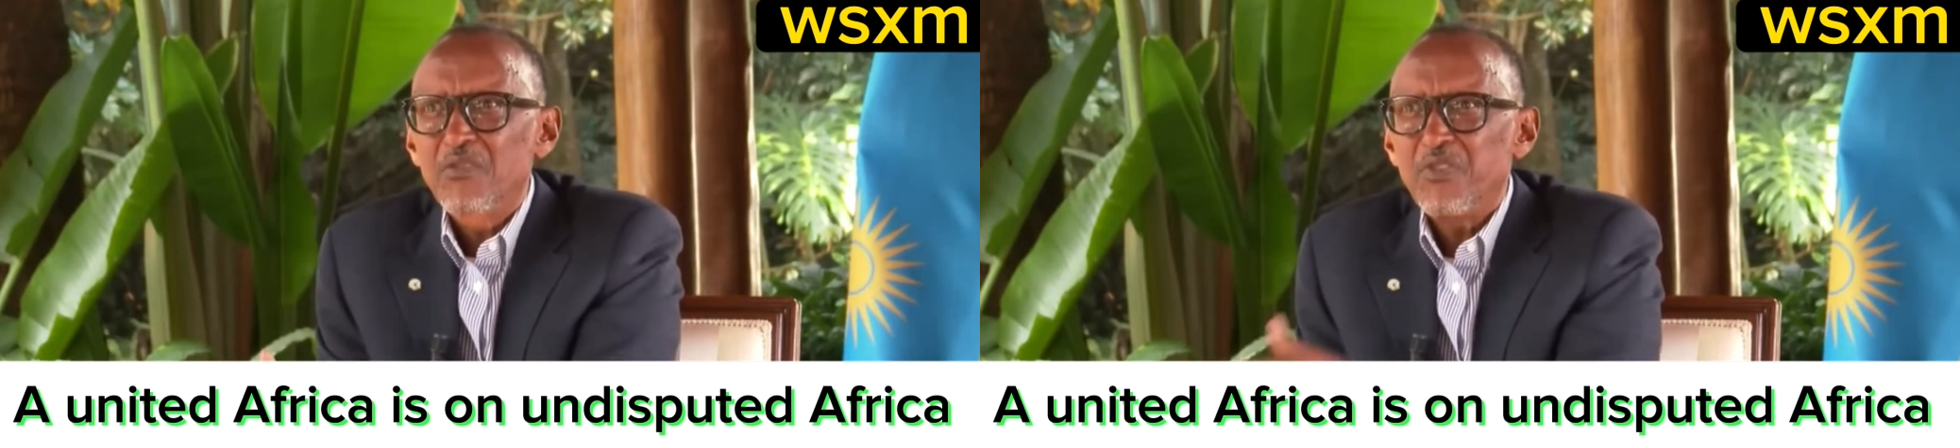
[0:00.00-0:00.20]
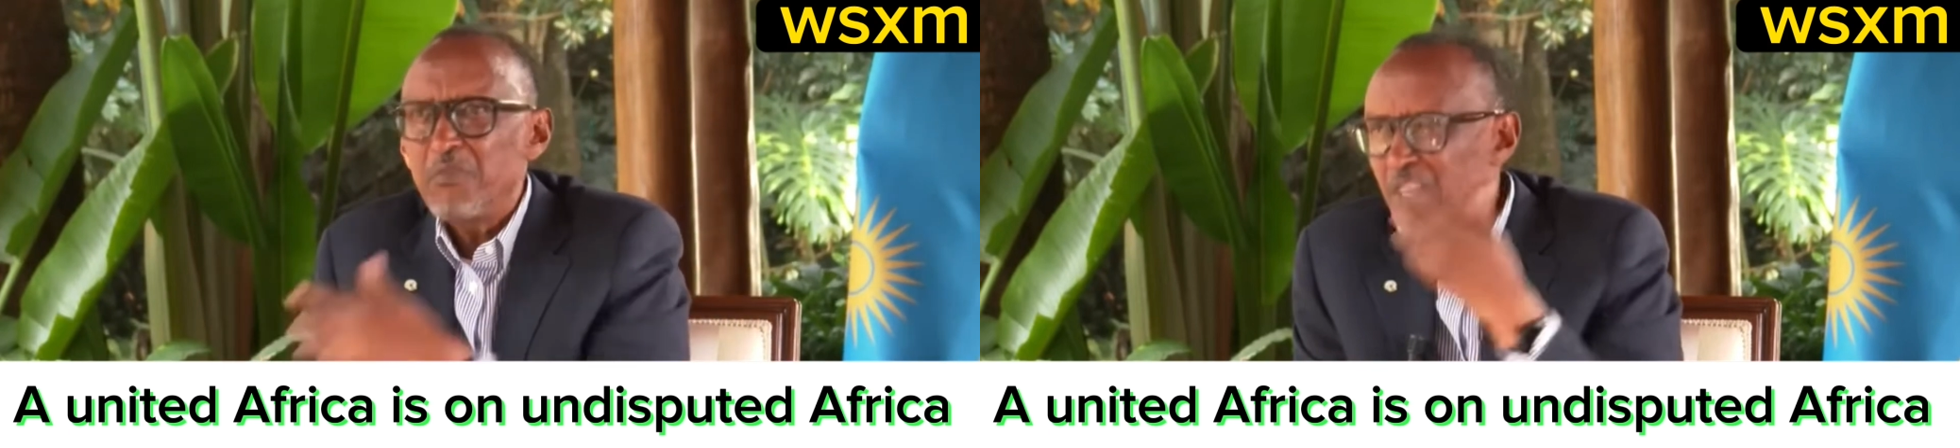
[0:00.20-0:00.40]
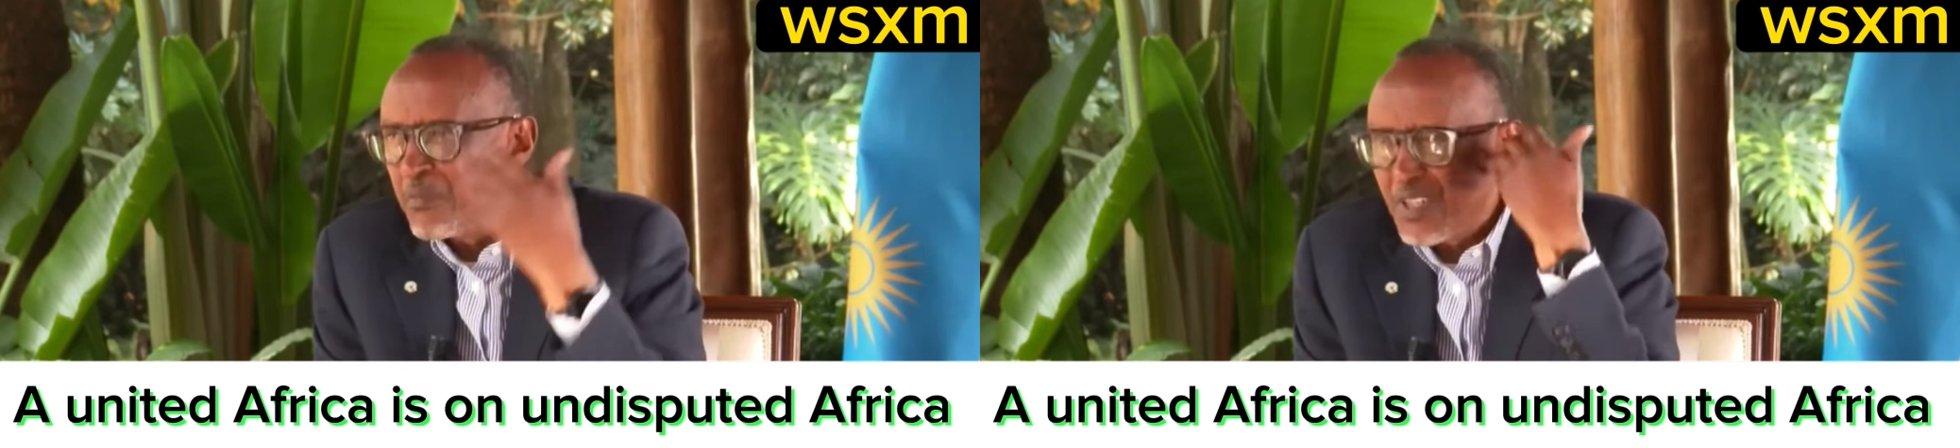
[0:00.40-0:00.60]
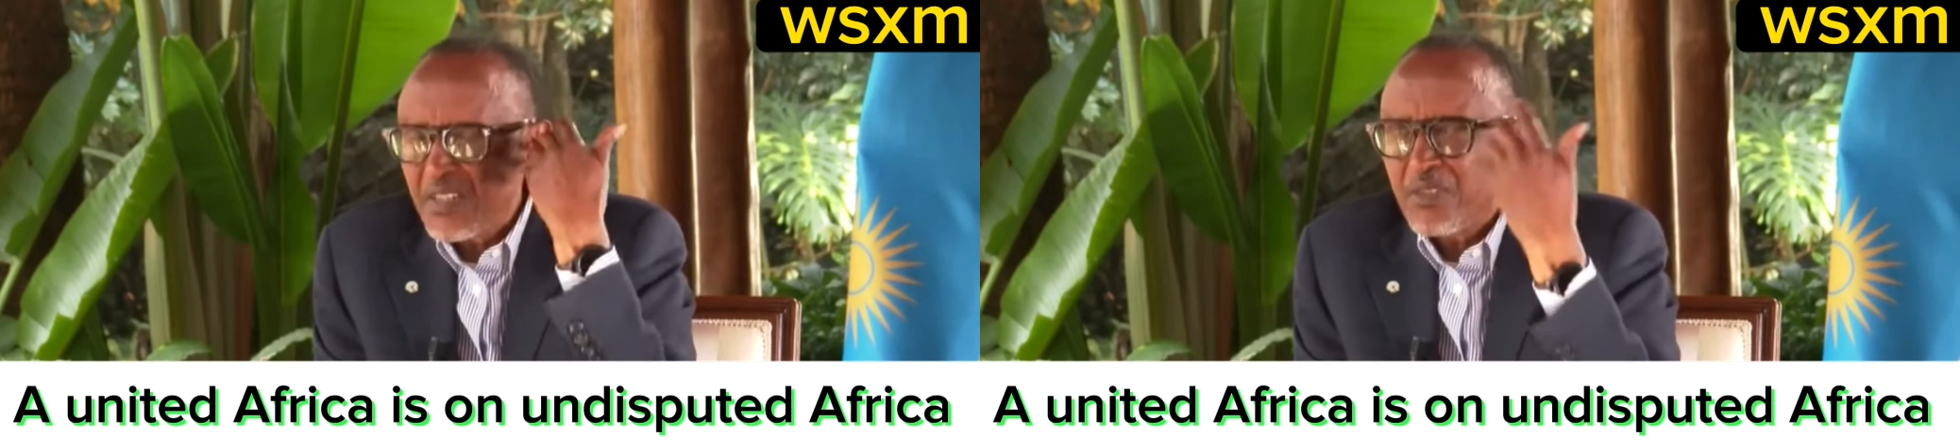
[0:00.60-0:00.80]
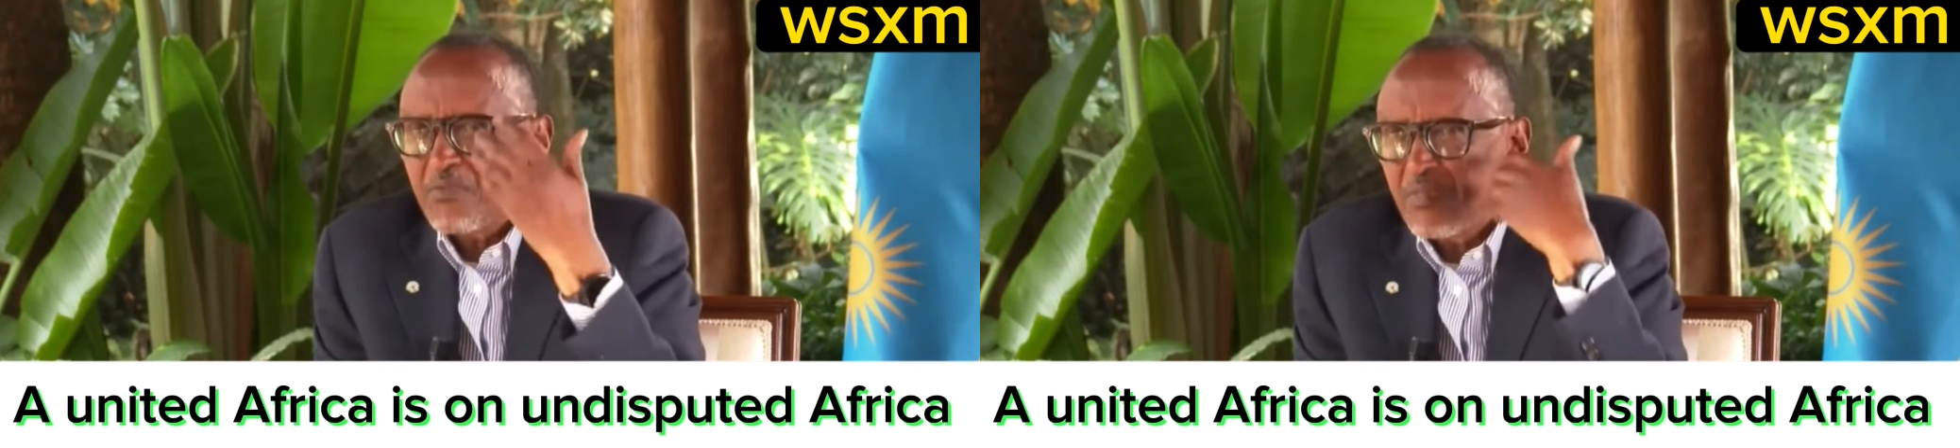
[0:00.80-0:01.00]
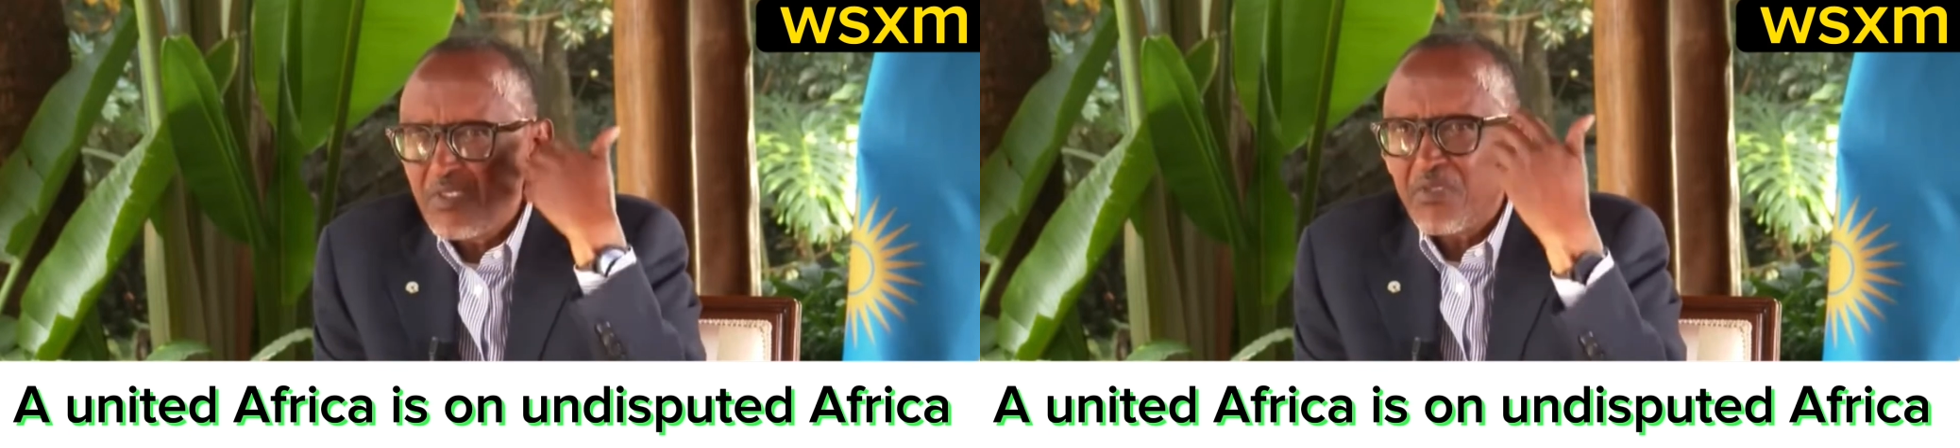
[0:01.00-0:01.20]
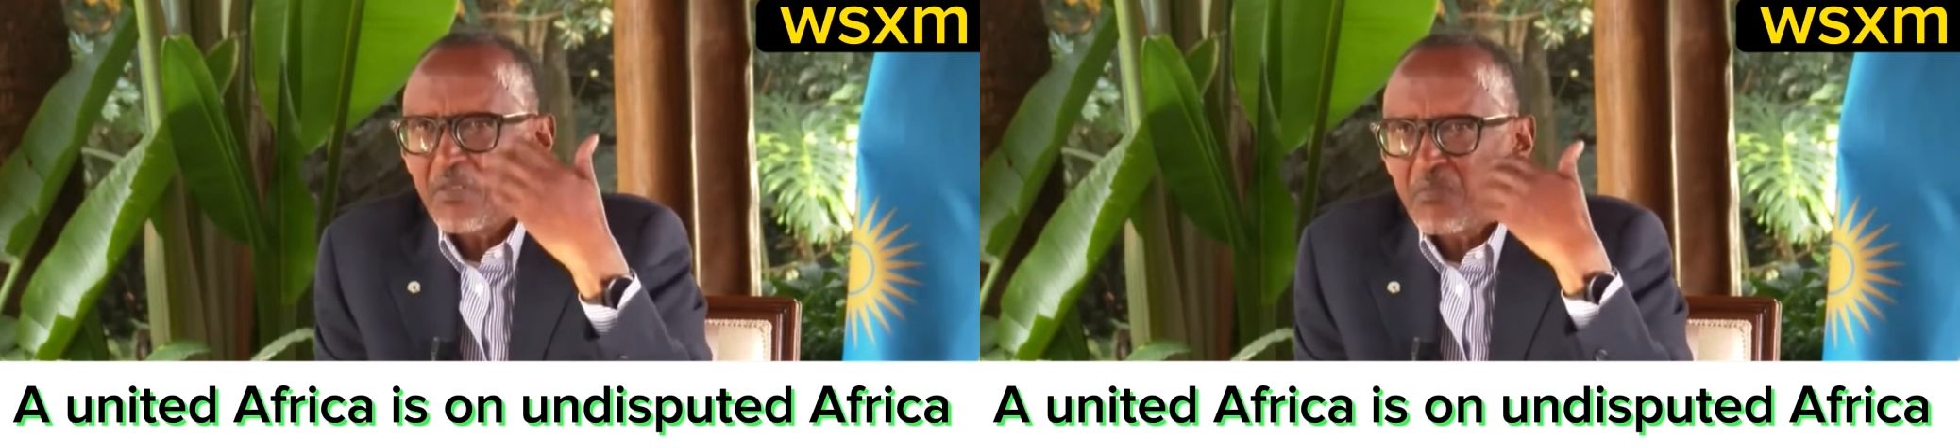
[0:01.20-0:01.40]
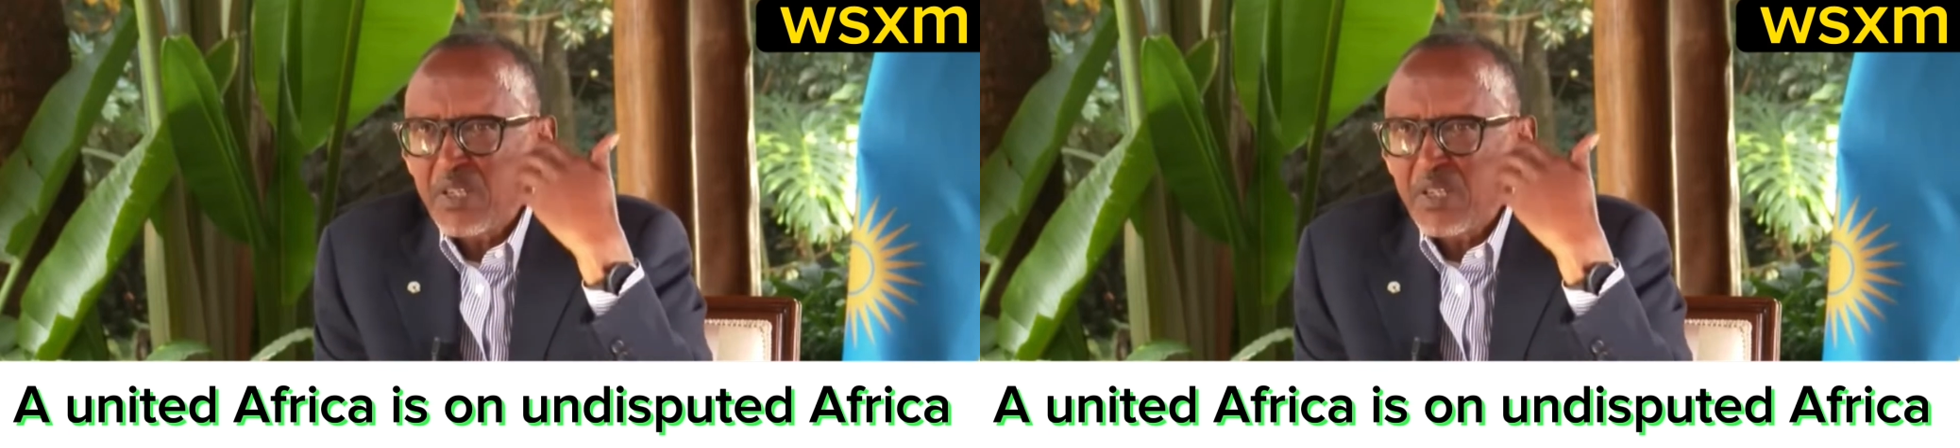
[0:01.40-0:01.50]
For me, I'm just even